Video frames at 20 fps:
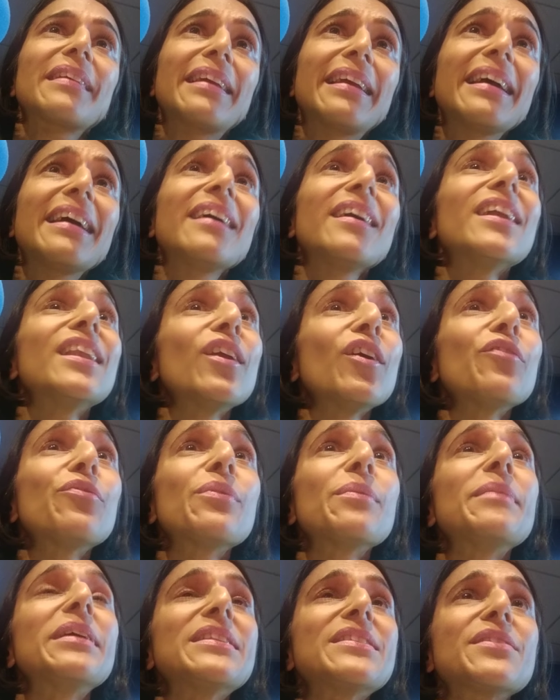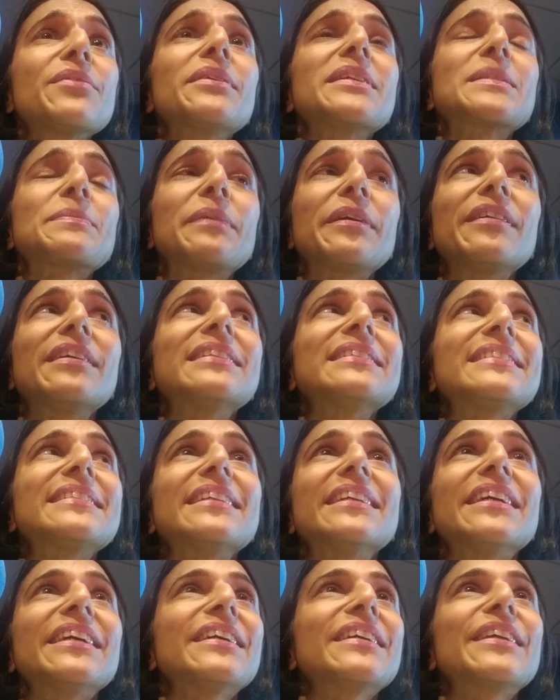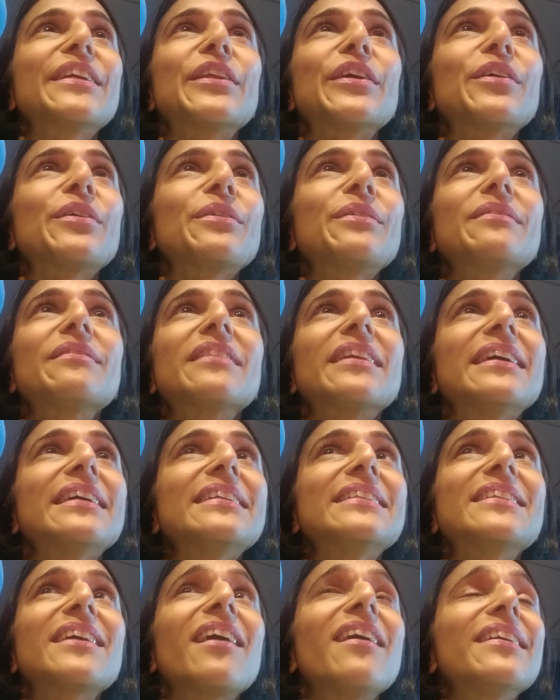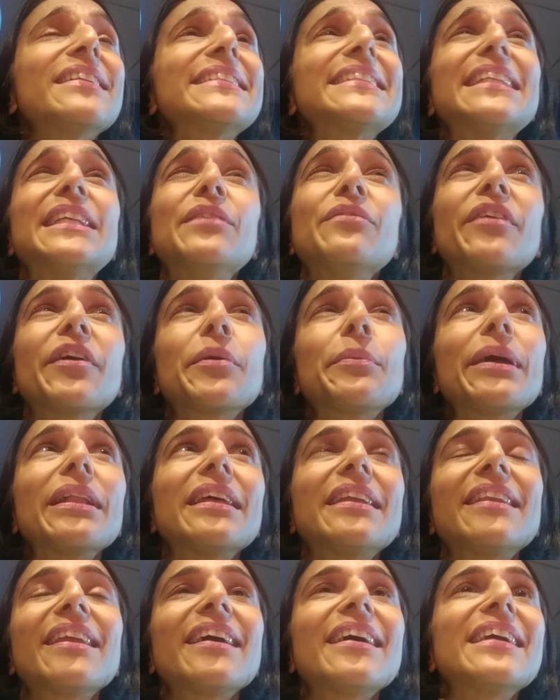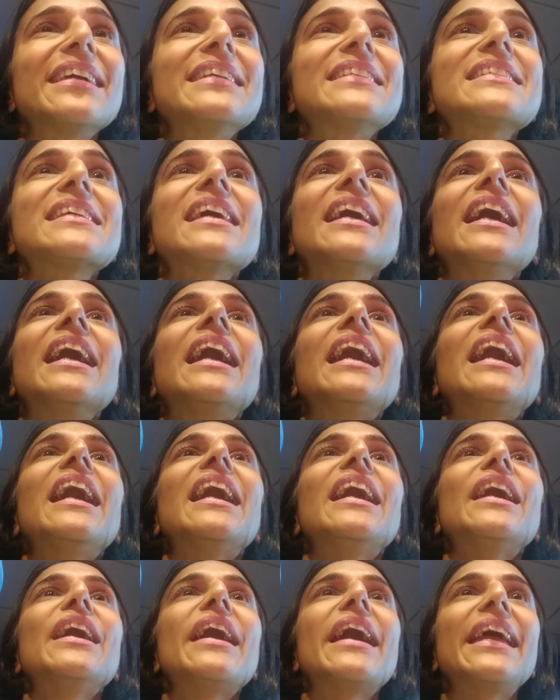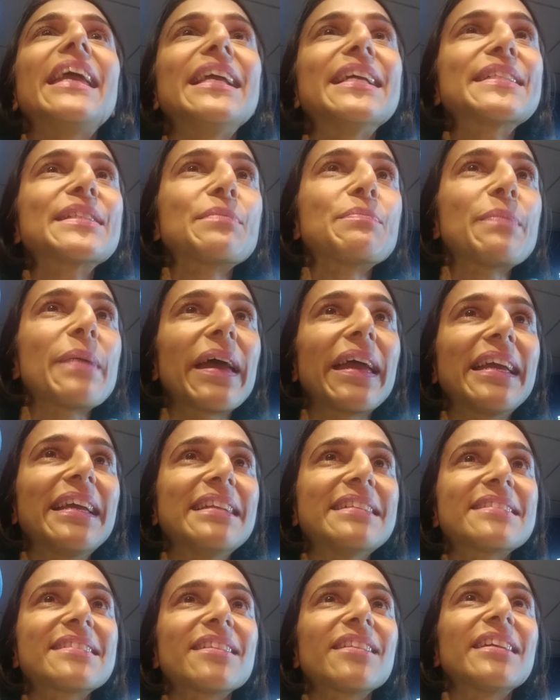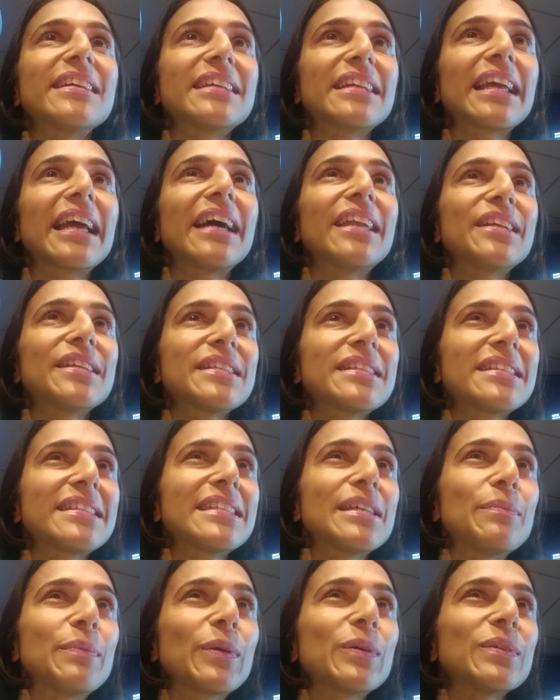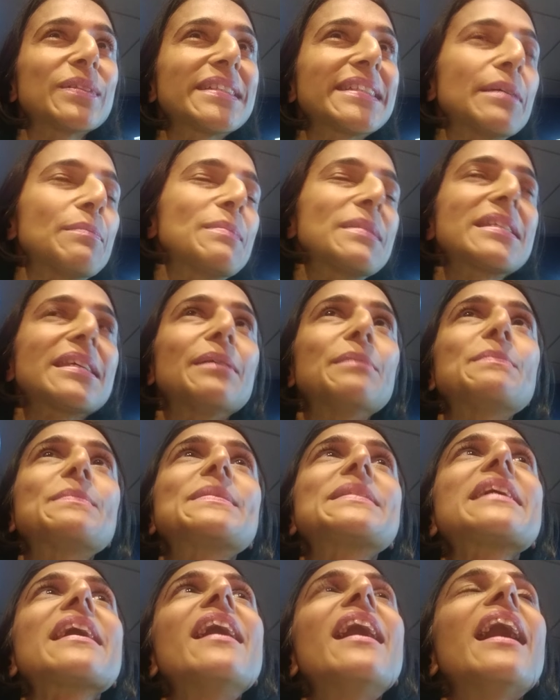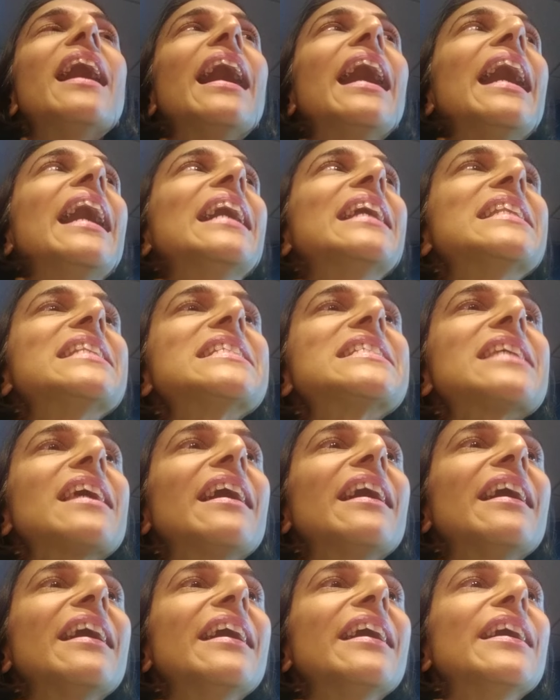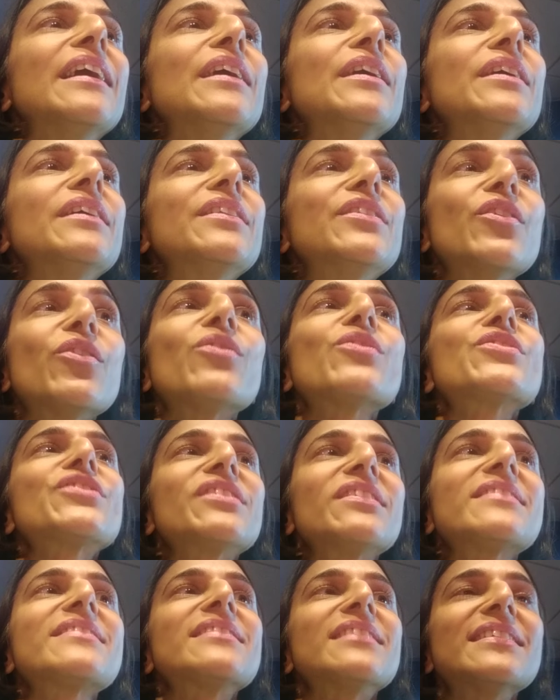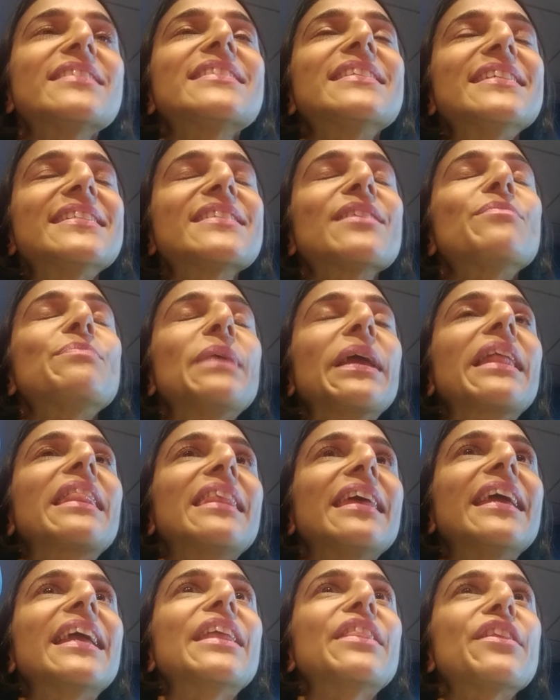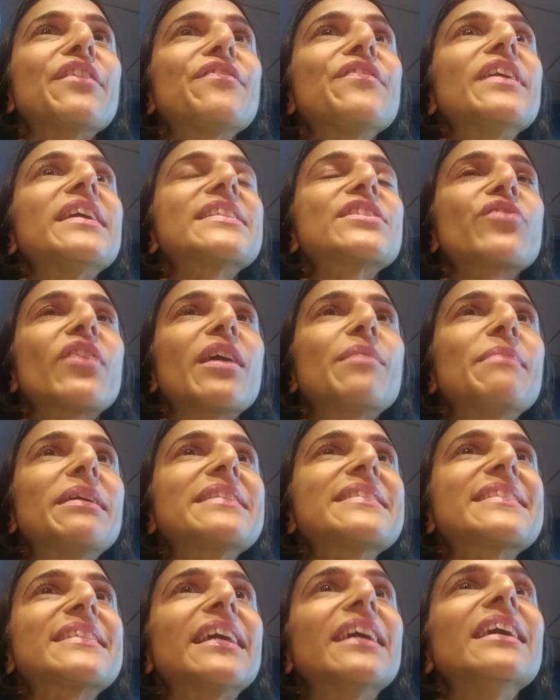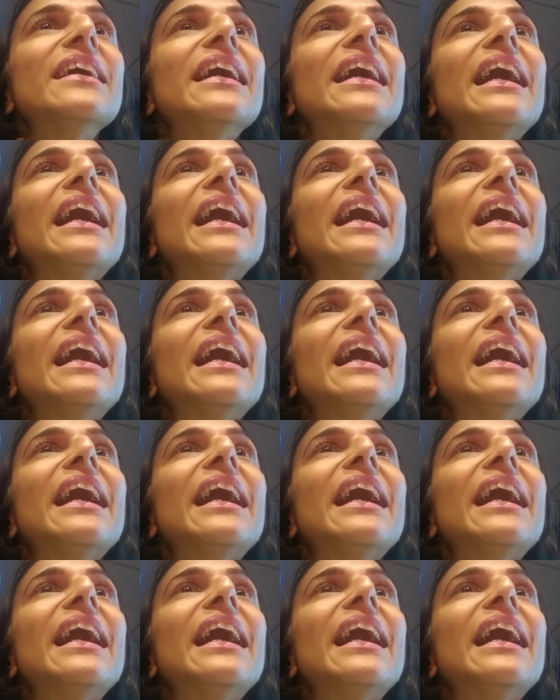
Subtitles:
Yeah, a lot of women do experience that can't sleep very well at night. Aches and pains are the kind of typical symptoms, and nauseousness is a big thing in the first trimester.